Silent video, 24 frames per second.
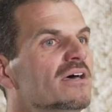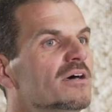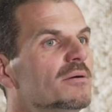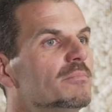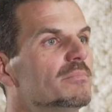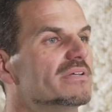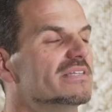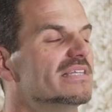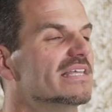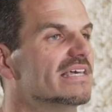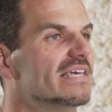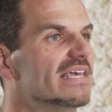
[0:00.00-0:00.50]

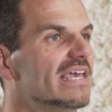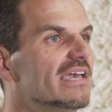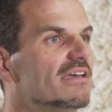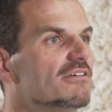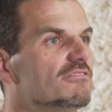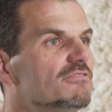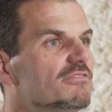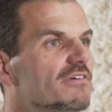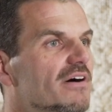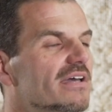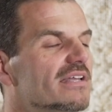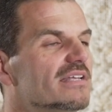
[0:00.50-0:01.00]
but they
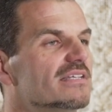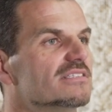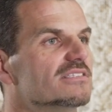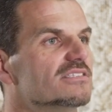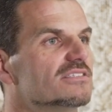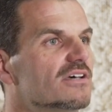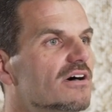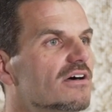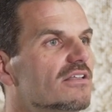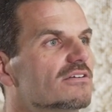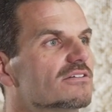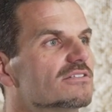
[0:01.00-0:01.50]
can't find
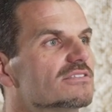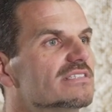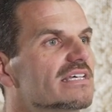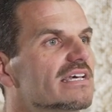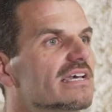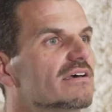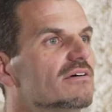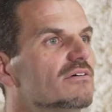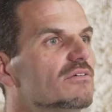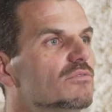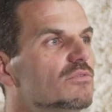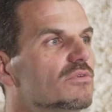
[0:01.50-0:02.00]
installers
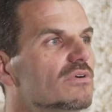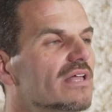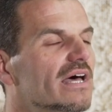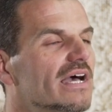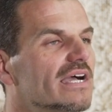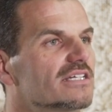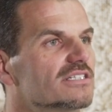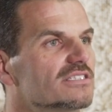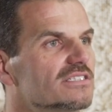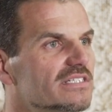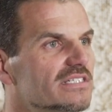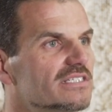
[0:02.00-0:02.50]
that will
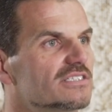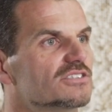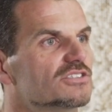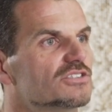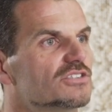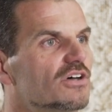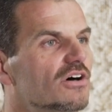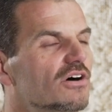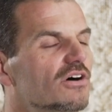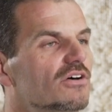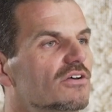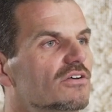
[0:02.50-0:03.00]
actually
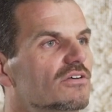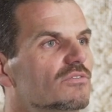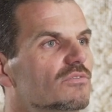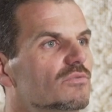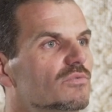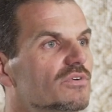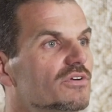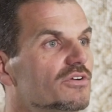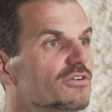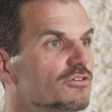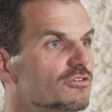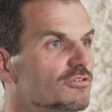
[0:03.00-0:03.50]
install
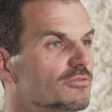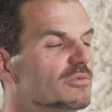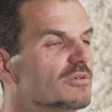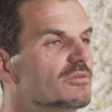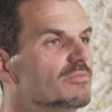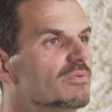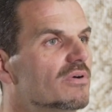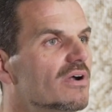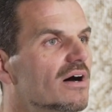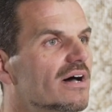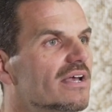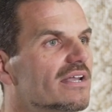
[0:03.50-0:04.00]
renewable
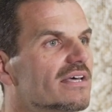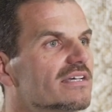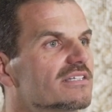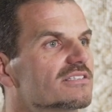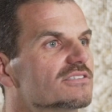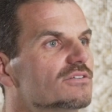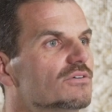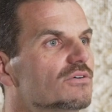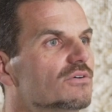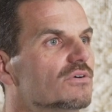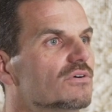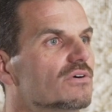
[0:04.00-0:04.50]

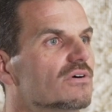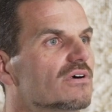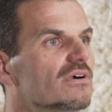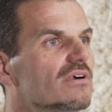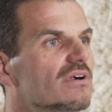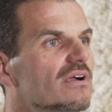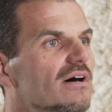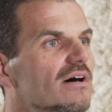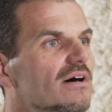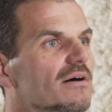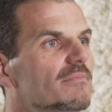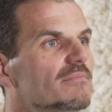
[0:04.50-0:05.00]
products
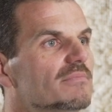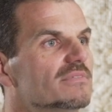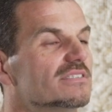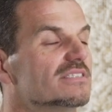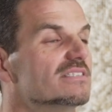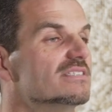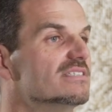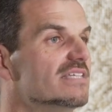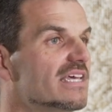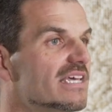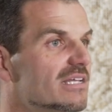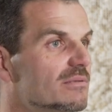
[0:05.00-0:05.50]
or
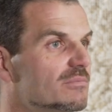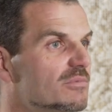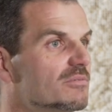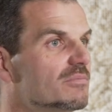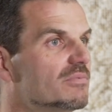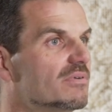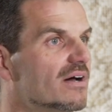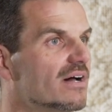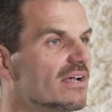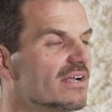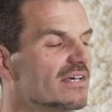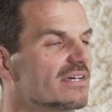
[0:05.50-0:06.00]
sustainable
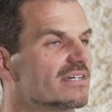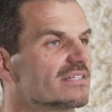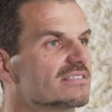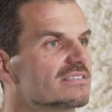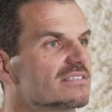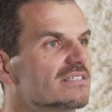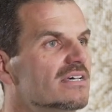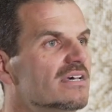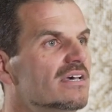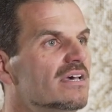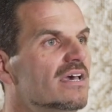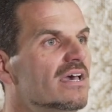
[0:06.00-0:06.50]
products.
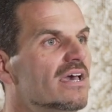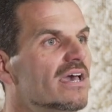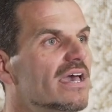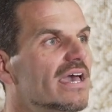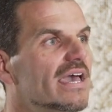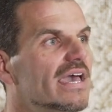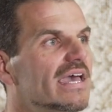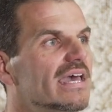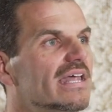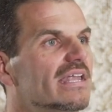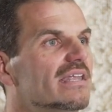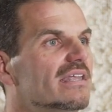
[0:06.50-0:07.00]

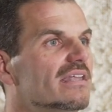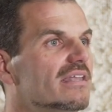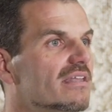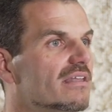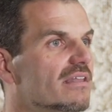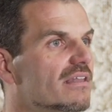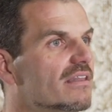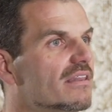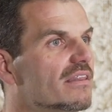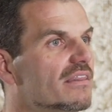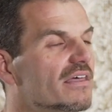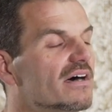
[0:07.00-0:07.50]
And
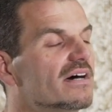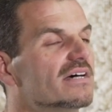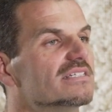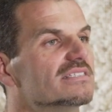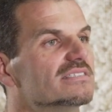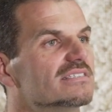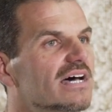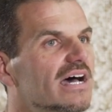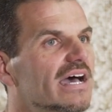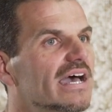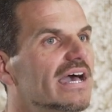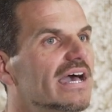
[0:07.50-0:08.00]
thus I